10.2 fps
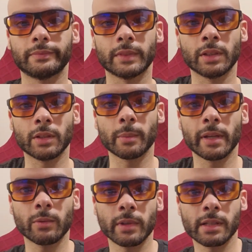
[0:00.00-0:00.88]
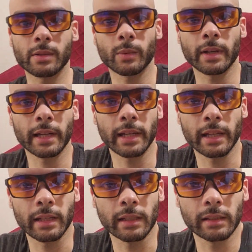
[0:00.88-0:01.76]
You know, the main reason why I
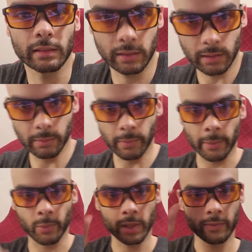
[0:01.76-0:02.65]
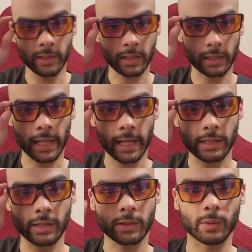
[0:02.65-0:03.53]
had my previous
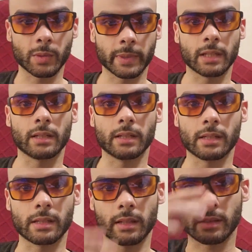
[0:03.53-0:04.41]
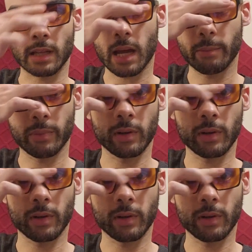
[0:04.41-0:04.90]
glasses was because the top